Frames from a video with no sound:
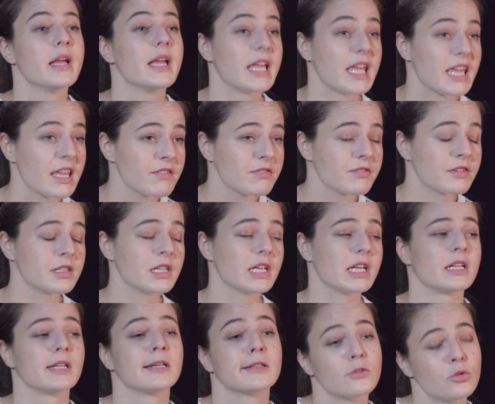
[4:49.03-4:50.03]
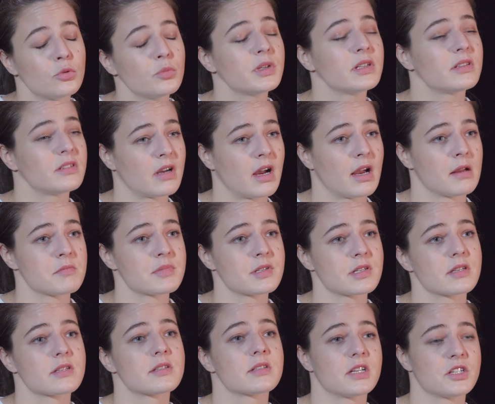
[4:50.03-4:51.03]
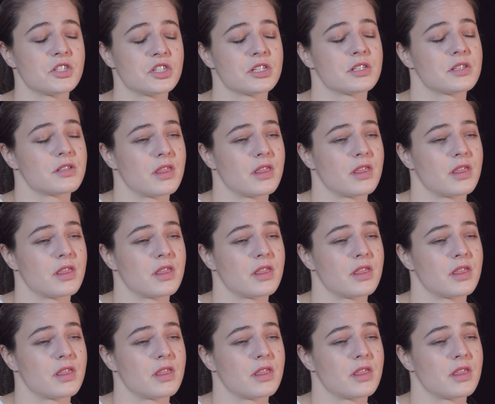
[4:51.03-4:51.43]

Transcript: even in gloomy times such as